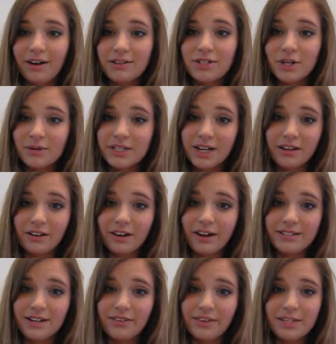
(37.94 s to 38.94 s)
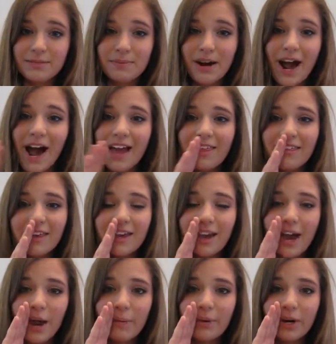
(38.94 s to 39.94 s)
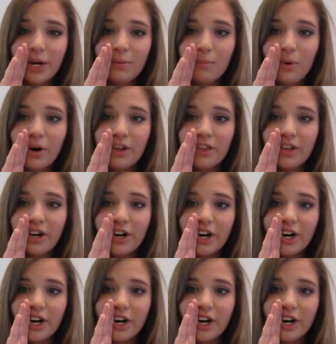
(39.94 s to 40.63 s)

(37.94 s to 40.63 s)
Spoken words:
don't tell her I said this, I think I read more than